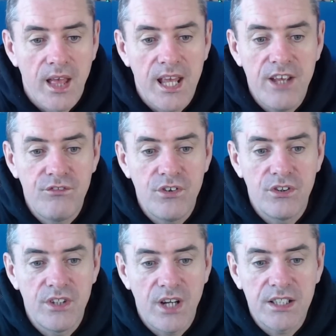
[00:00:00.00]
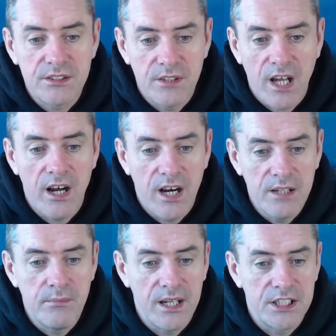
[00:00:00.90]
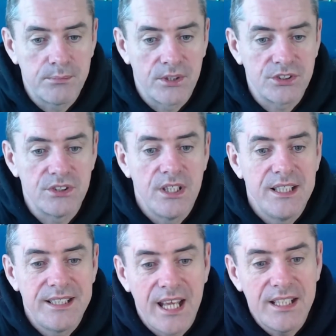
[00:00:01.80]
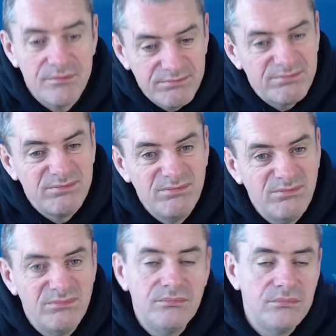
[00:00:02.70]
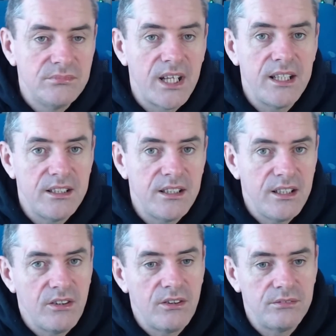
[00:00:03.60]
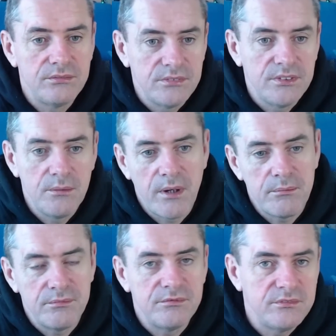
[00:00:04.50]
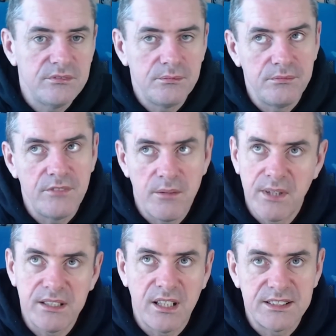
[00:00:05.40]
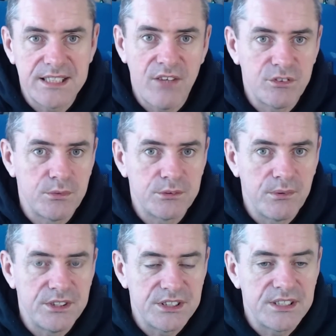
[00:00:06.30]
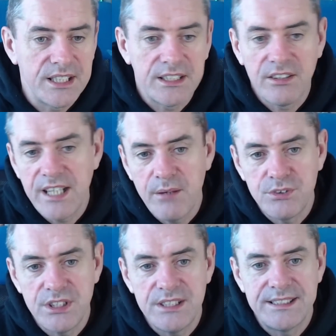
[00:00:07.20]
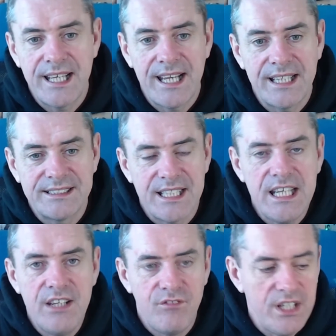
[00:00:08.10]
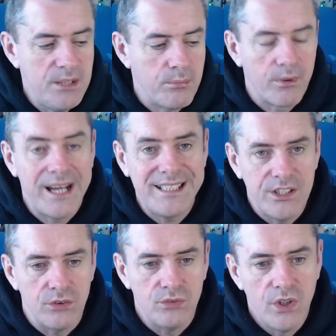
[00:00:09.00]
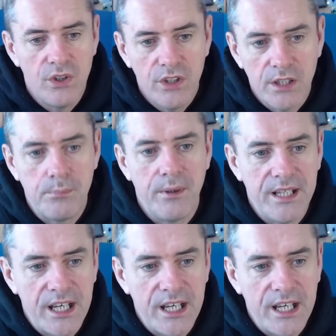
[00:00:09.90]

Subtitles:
If you're not a high mileage person, then you know, you might not save as much money as you think. Now the MG ZS EV brand new, you could buy an